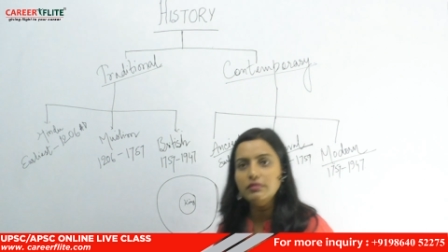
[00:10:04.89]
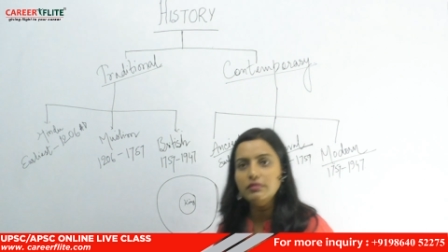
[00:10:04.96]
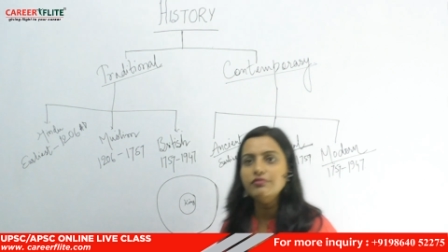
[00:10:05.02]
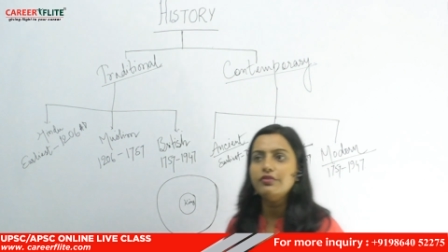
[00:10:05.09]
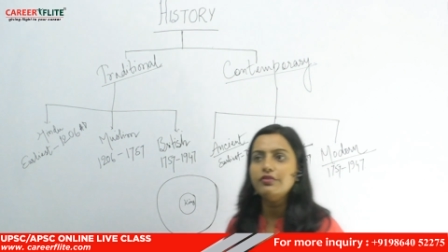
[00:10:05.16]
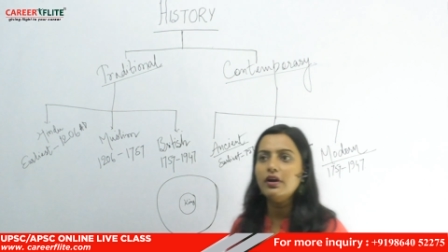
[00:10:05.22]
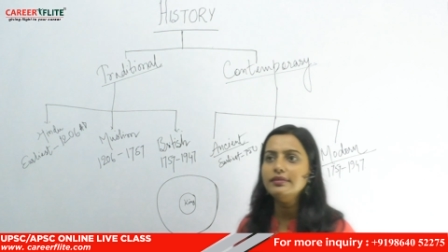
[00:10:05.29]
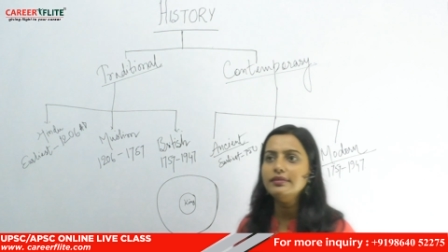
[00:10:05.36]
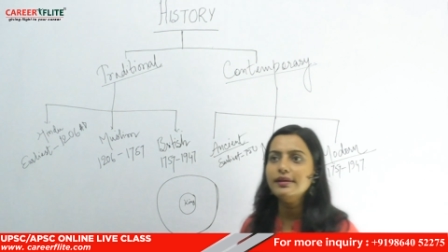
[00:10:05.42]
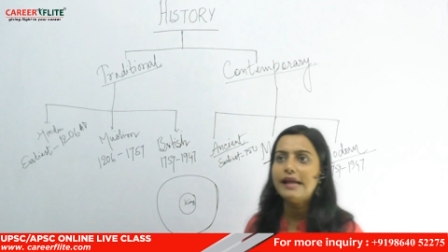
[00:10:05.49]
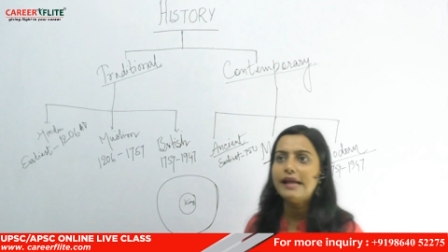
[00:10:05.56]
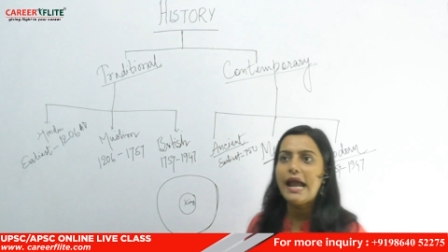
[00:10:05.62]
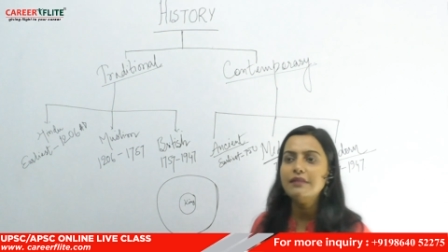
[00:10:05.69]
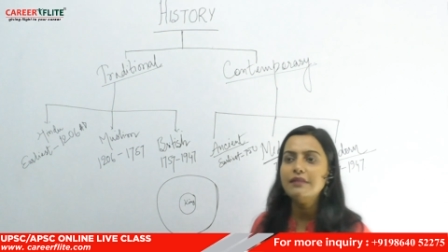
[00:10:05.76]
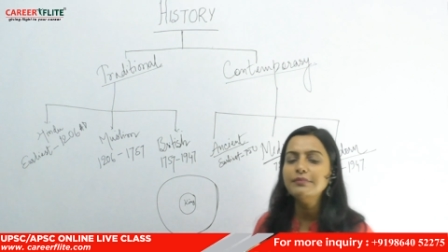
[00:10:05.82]
for their
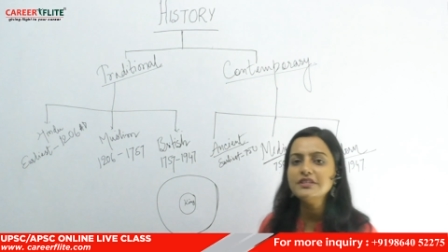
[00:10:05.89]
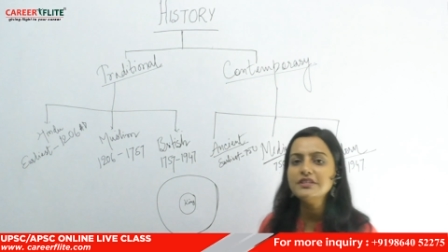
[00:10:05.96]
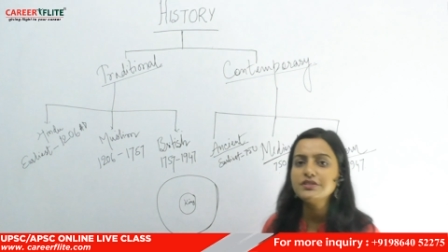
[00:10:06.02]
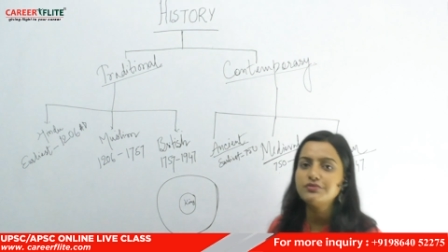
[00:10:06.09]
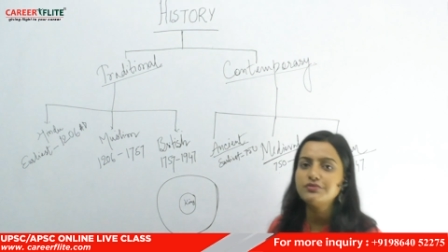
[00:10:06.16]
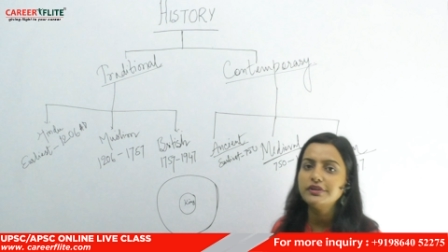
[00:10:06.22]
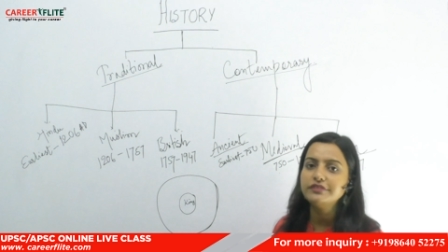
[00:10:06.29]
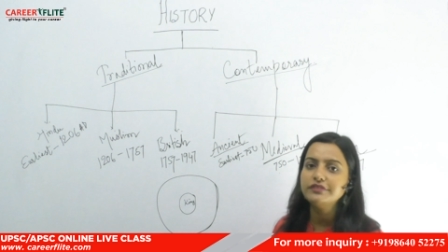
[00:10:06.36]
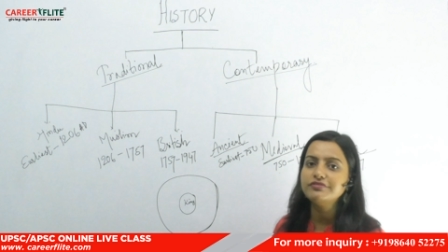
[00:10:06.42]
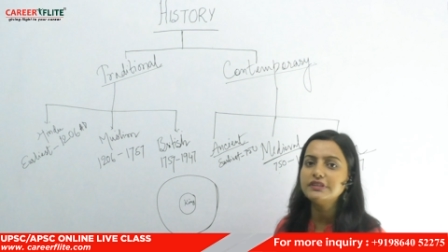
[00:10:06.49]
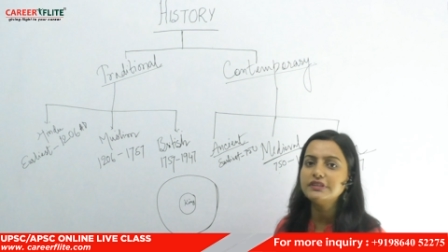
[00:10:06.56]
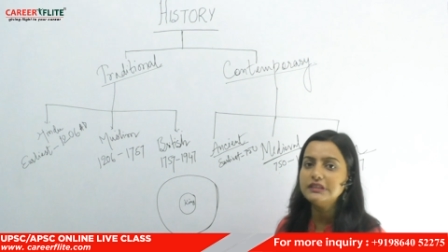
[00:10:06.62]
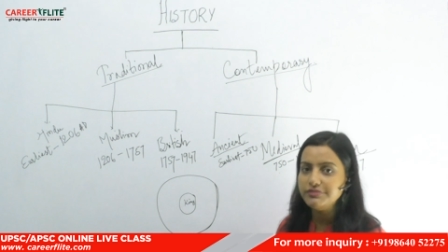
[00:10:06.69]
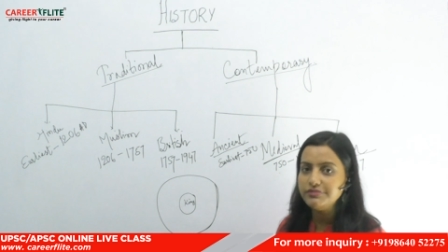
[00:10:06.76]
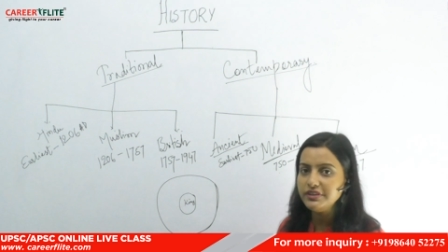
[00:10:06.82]
administrative
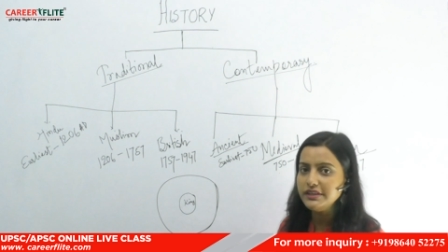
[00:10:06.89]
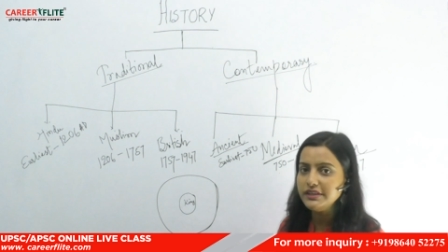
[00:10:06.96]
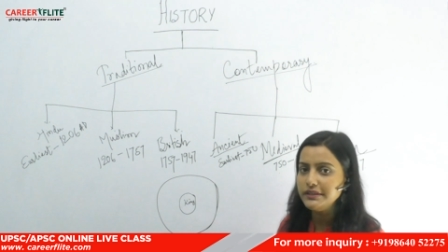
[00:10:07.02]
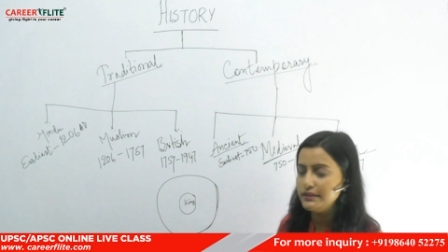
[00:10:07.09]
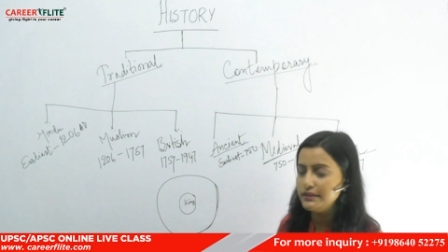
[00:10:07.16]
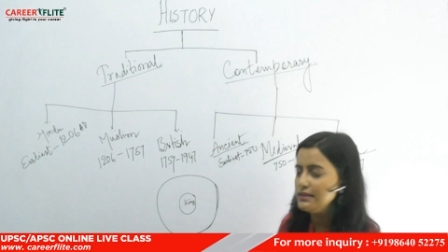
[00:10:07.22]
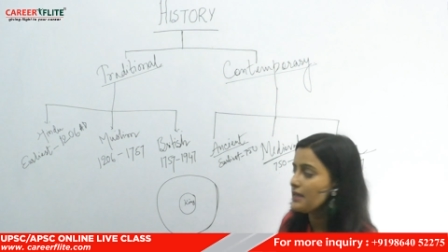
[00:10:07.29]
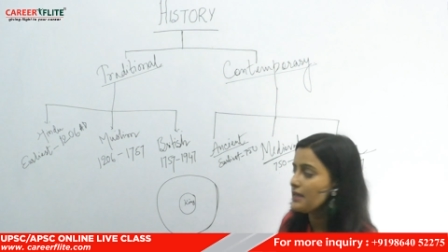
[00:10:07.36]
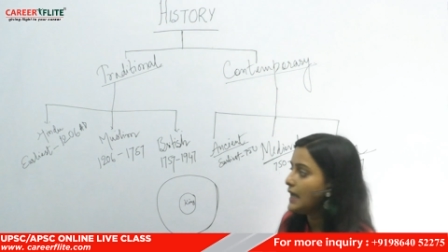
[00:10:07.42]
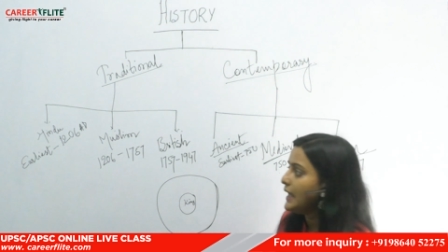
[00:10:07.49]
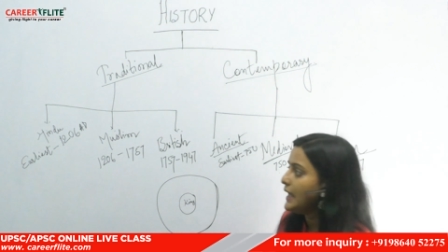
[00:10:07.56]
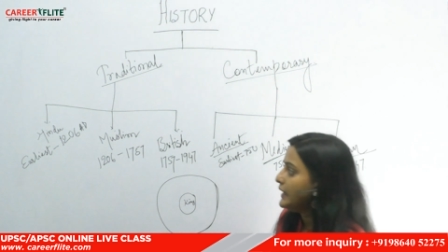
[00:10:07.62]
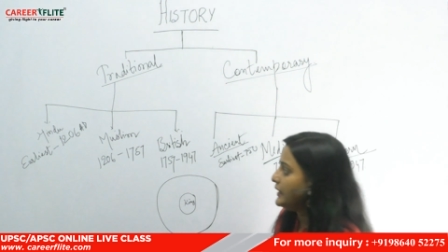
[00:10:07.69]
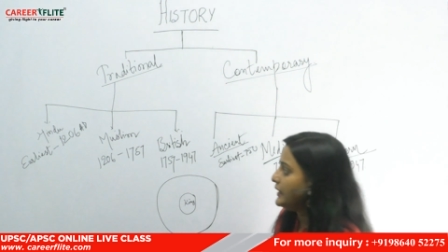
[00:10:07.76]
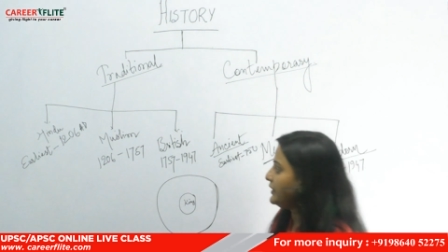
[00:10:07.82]
convenience,
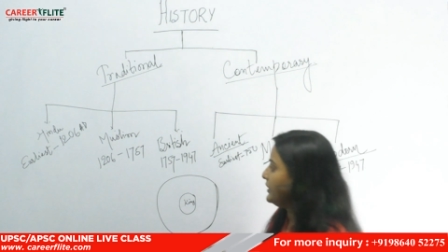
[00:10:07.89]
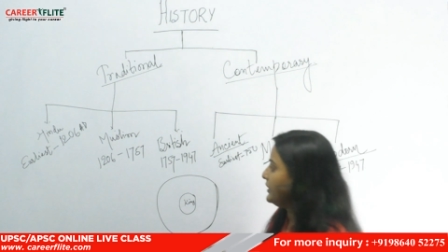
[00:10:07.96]
he